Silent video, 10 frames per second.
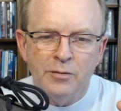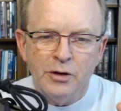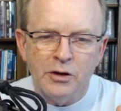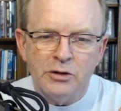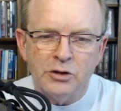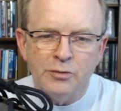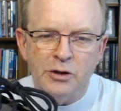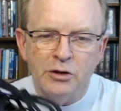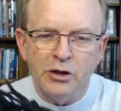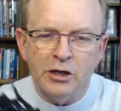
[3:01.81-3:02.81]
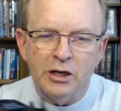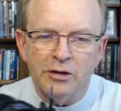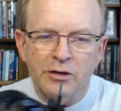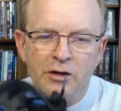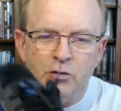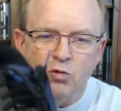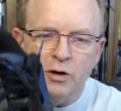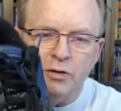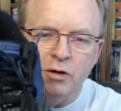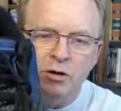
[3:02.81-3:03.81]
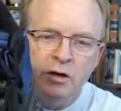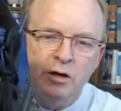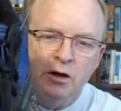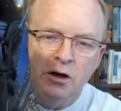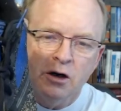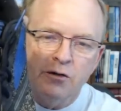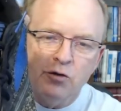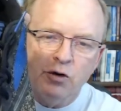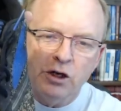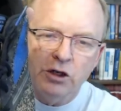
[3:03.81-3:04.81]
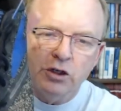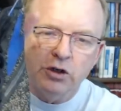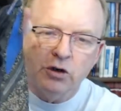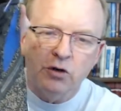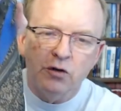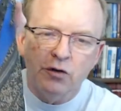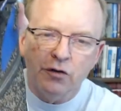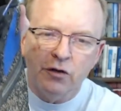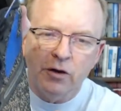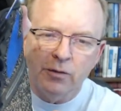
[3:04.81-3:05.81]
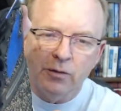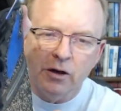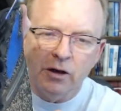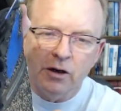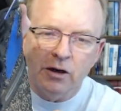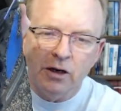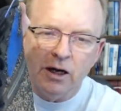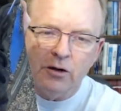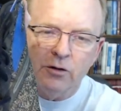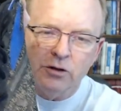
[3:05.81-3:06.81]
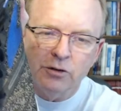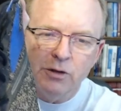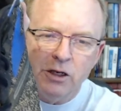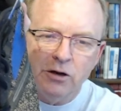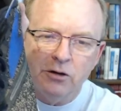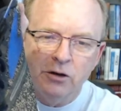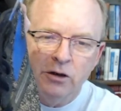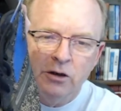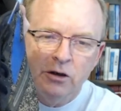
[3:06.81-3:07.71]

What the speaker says: but also be looking at the width of the running shoe from lateral to medial,